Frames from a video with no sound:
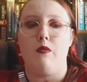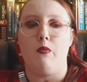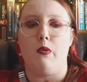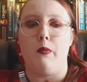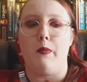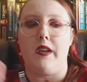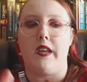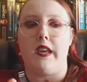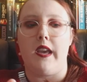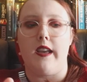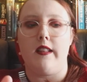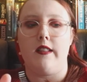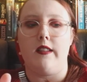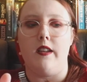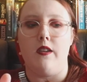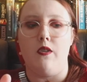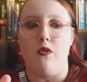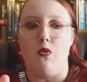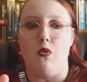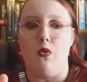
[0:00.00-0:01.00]
we would get
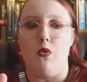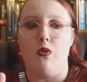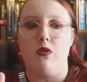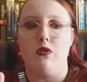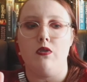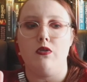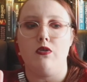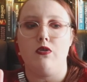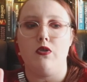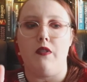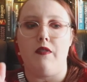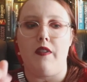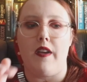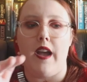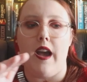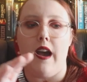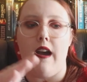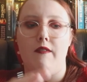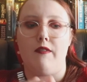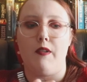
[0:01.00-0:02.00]
to know sort
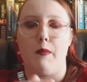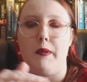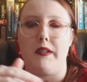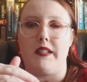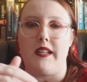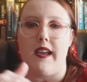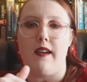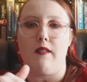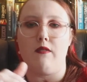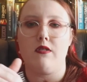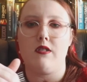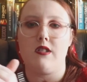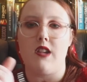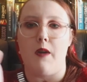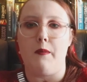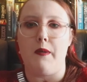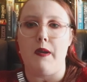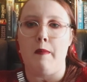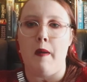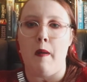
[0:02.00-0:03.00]
of everybody else
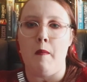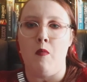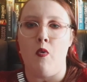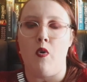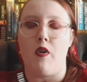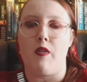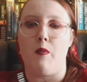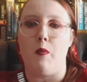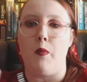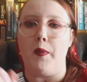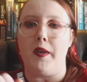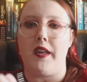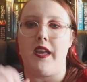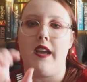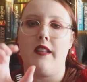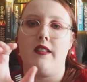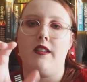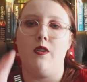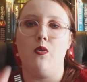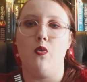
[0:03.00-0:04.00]
a wee bit more than we would
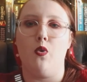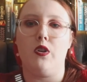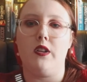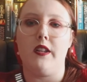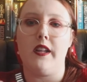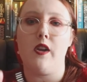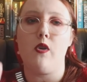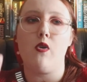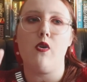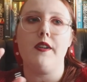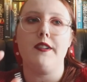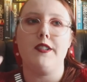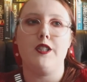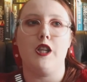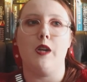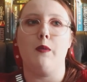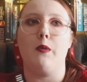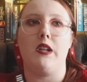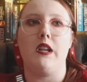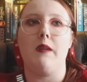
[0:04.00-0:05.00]
get to know Cleo, and
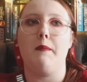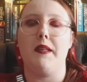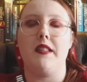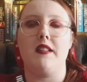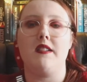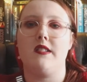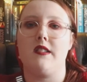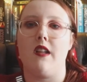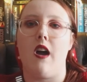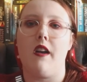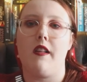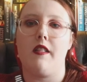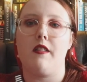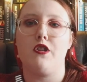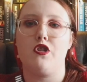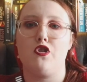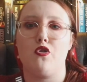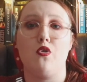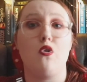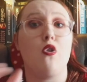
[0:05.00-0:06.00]
she wouldn't be the star of
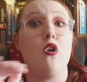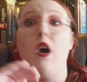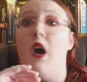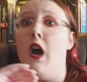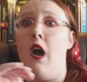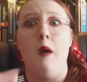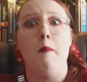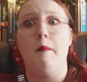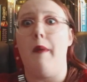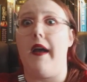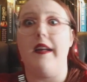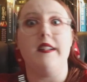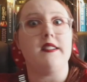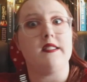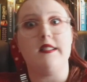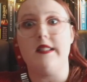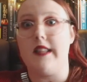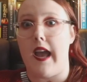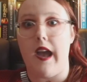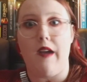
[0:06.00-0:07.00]
the show, but
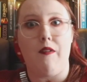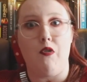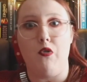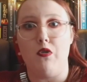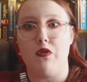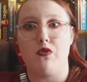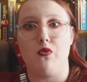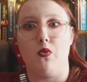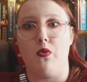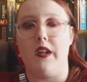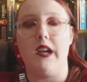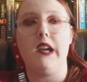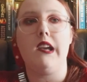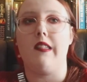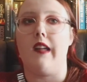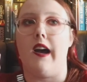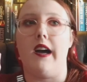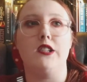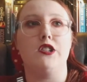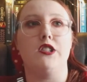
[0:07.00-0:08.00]
it's definitely not like
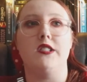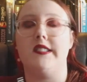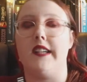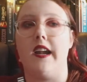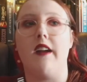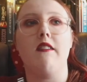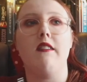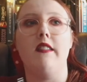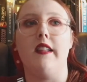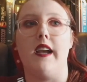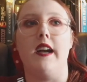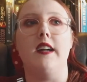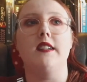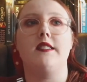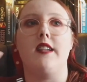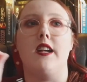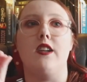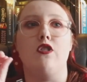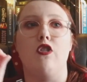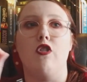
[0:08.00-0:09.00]
that. She certainly
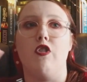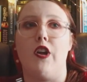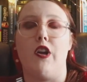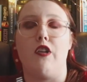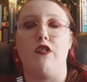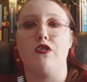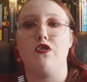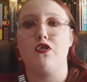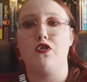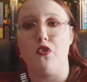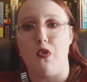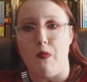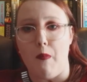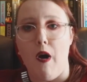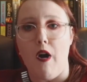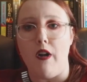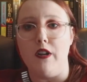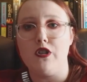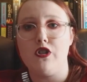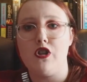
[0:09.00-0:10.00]
is, and you learn so
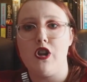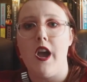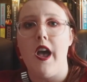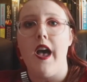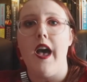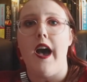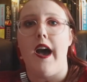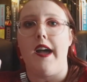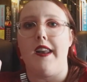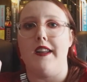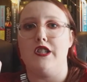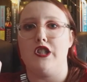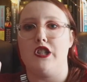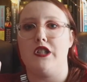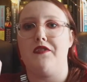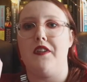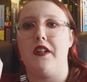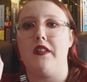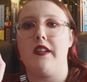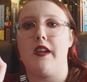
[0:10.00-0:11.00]
much, and I
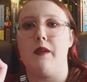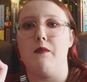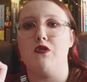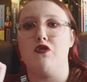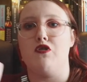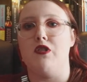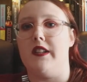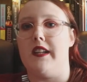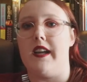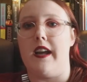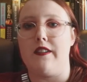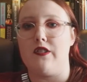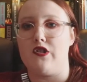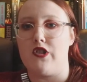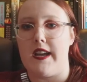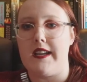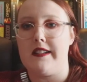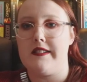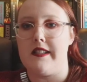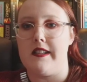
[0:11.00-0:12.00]
just felt like it was really
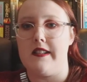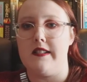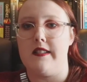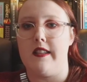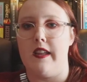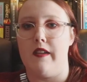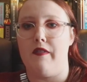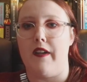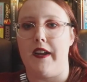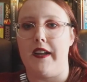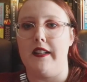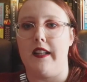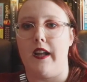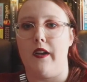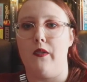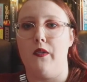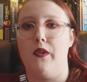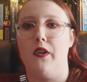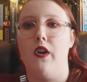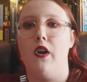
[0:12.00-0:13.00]
interesting to find
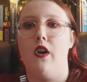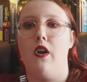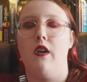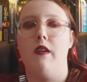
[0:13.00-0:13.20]
out